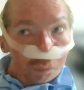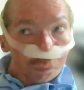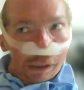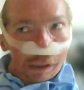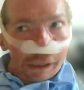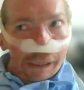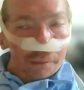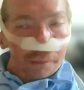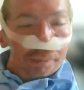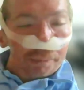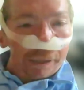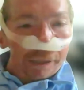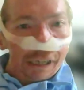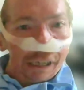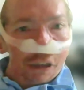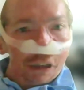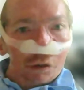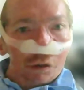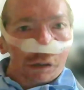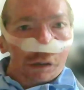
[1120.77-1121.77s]
where
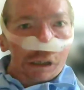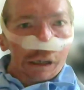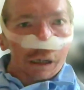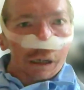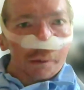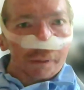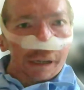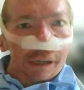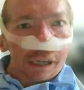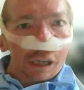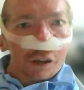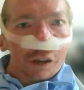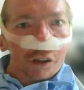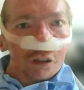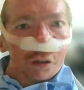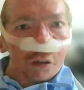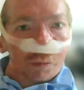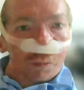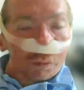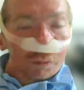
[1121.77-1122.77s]
paleoclimate
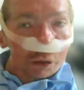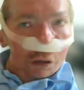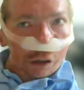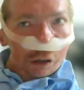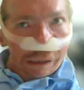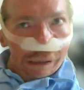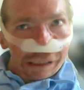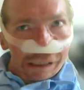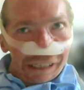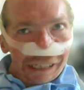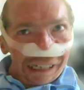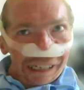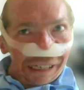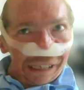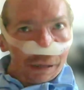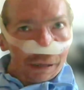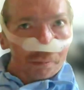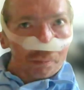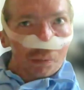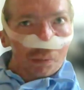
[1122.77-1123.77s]
is
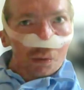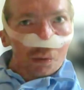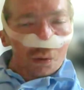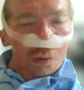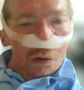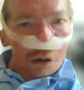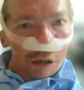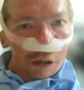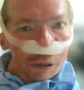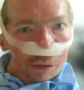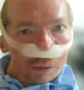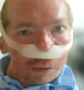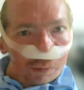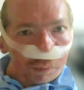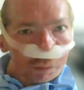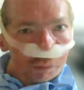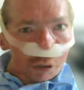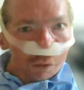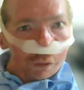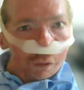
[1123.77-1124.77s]
clearly more
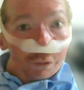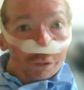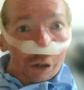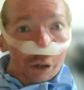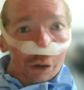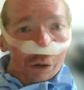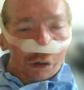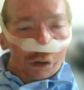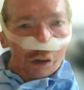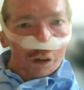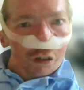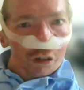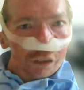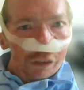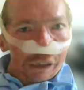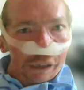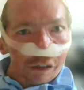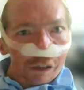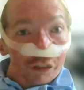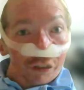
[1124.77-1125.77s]
of a focus
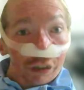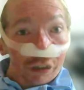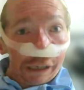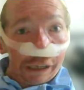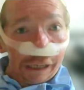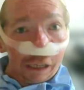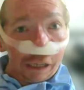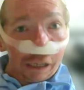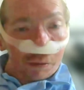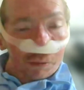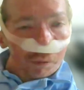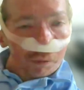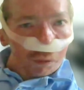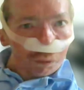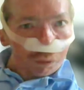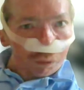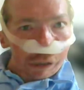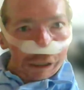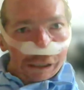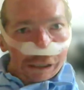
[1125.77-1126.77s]
than, say,
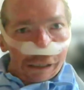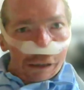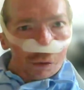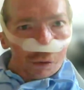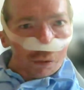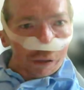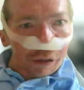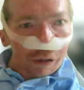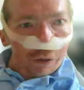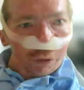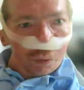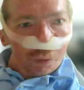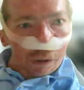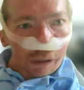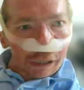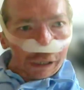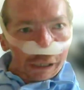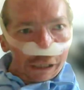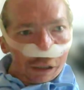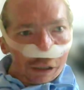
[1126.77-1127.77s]
Reading or
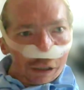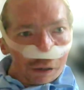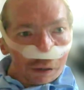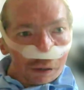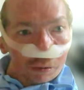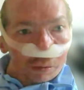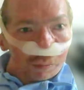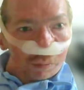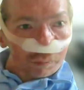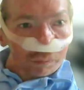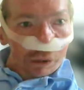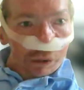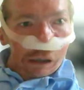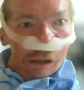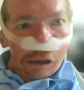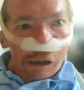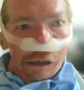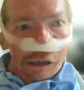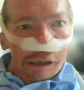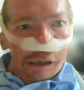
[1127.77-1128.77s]
elsewhere,
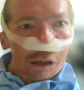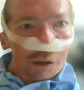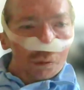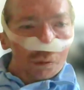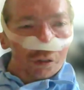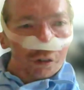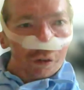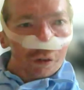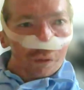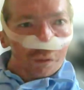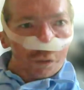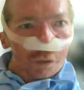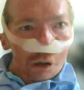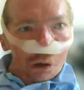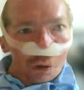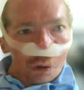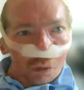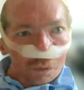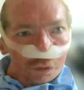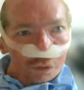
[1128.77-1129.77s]
I was
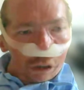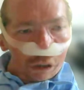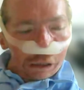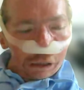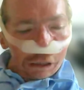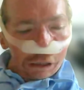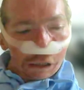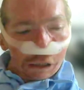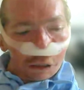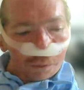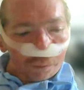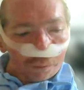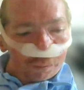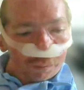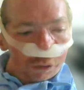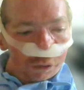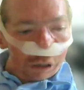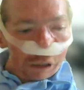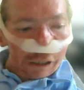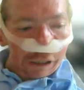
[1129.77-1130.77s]
involved
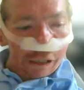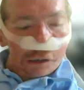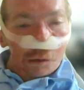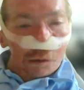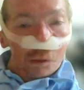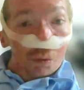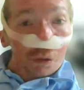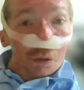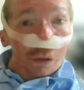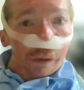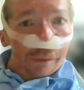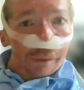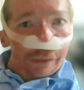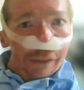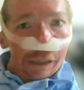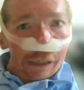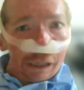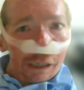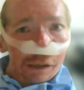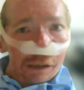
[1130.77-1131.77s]
in all of
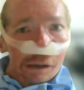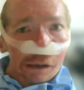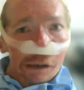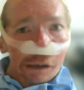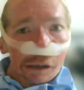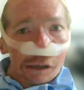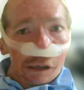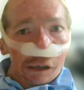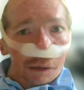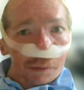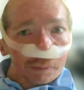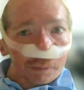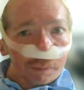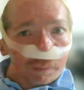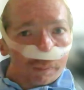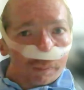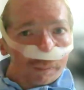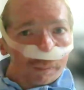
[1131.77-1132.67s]
the